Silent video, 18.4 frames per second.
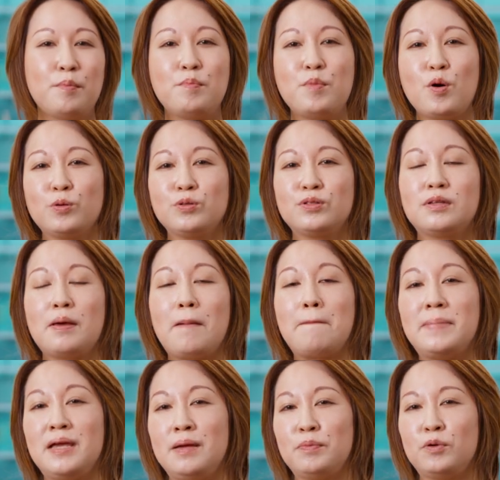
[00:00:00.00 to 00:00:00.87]
most
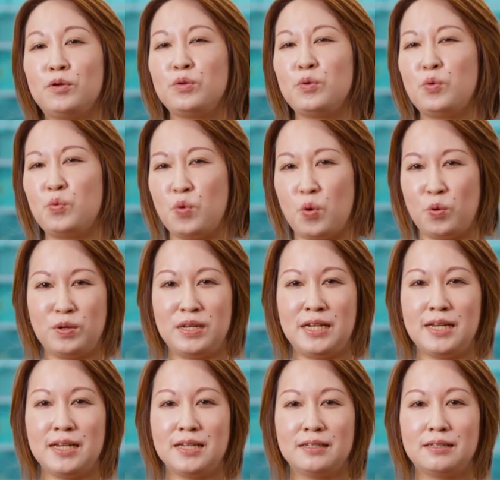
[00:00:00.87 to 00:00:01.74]
people won't
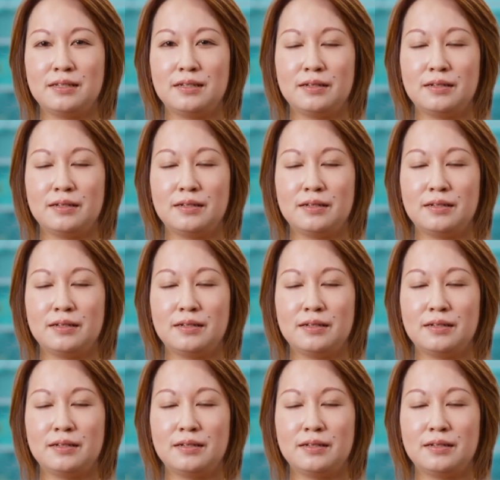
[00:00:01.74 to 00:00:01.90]
need it.